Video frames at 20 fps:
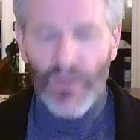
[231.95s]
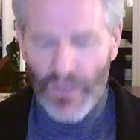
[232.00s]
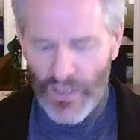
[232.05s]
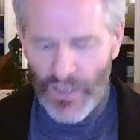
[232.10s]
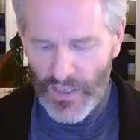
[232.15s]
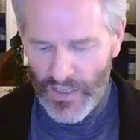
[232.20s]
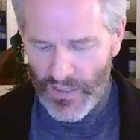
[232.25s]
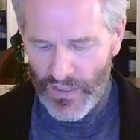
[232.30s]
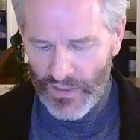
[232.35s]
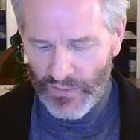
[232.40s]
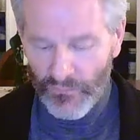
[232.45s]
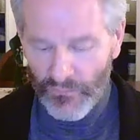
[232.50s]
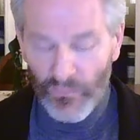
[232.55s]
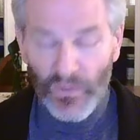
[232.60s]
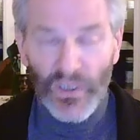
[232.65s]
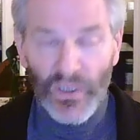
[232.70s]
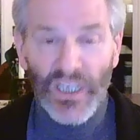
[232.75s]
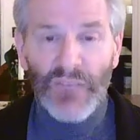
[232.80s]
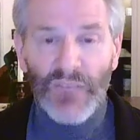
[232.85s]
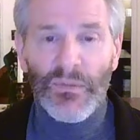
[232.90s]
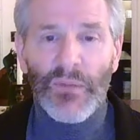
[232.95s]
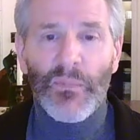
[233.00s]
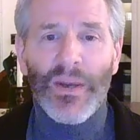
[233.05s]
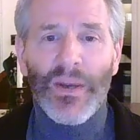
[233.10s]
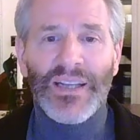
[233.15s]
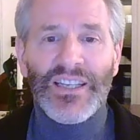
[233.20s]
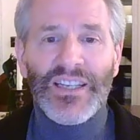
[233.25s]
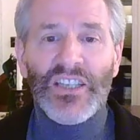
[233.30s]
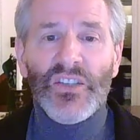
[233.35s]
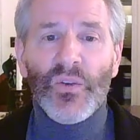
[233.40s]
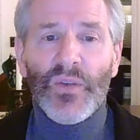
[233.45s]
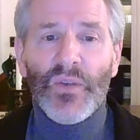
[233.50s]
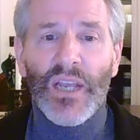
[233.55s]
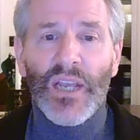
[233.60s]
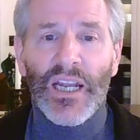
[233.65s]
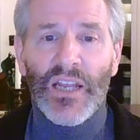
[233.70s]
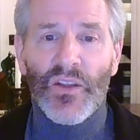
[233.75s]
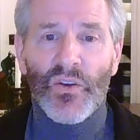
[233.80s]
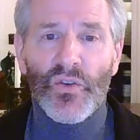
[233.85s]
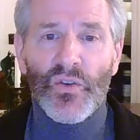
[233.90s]
ligament by
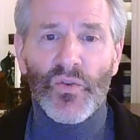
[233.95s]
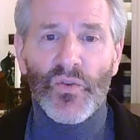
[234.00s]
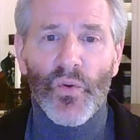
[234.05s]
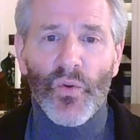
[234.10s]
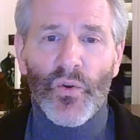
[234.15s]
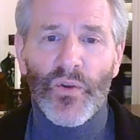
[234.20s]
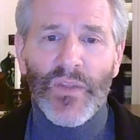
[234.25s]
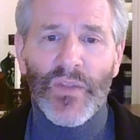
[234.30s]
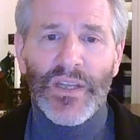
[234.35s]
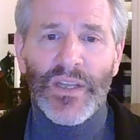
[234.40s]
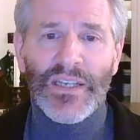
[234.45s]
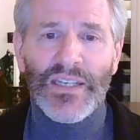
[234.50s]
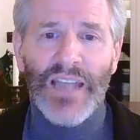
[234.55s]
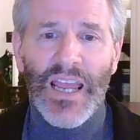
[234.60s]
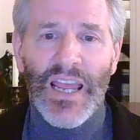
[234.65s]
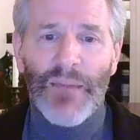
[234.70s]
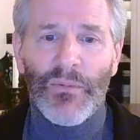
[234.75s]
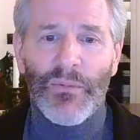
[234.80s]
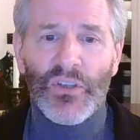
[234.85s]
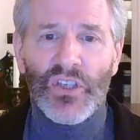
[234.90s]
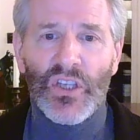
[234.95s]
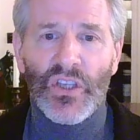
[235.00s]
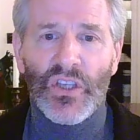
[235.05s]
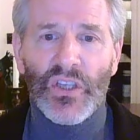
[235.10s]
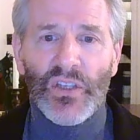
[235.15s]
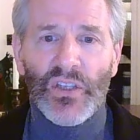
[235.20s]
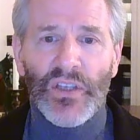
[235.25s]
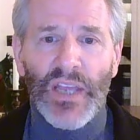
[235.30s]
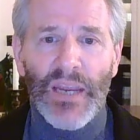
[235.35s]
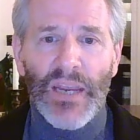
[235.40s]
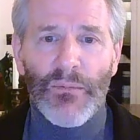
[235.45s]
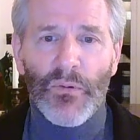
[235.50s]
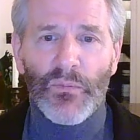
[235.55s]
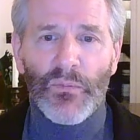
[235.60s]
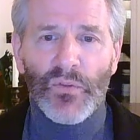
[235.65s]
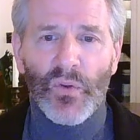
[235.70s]
dislocating their shoulder and then damaging the labrum.